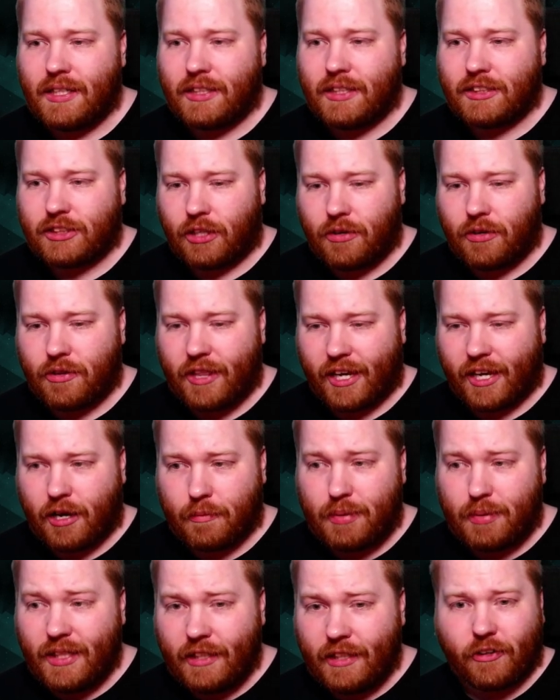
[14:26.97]
So they
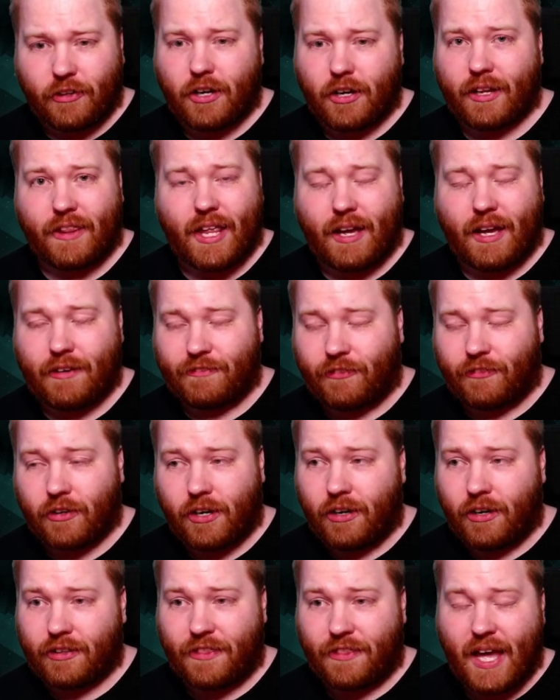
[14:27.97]
completely forgot that,
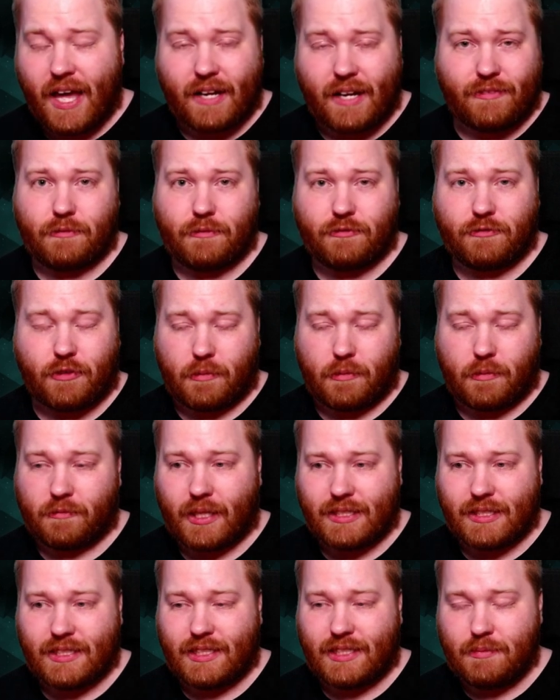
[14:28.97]
forgot that from what
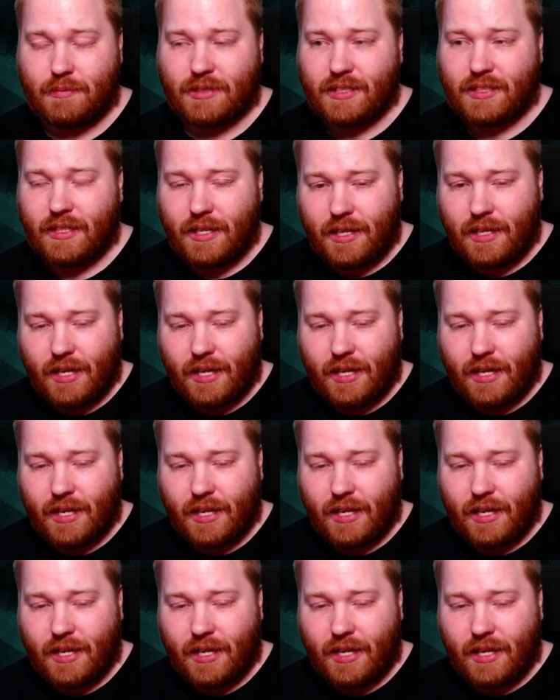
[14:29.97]
it seems.